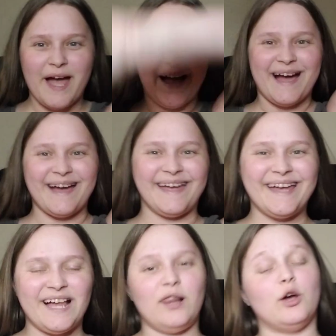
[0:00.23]
Hi,
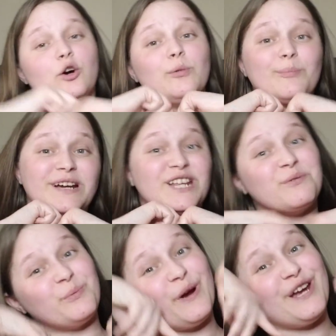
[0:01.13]
hello, my name is
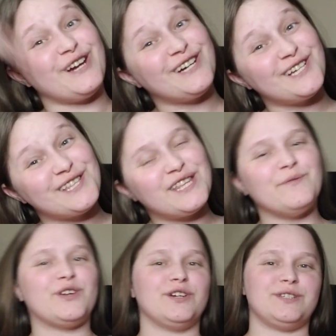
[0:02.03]
Brian Ernest. If
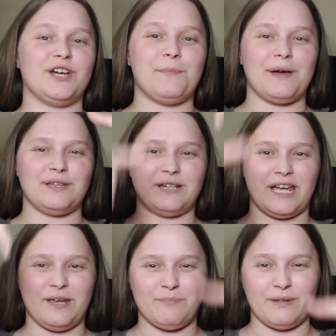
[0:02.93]
you couldn't tell by the
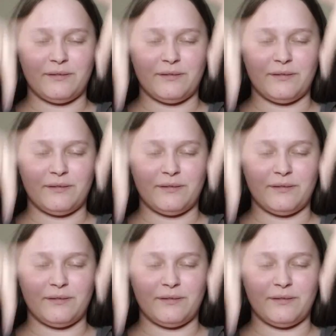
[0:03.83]
name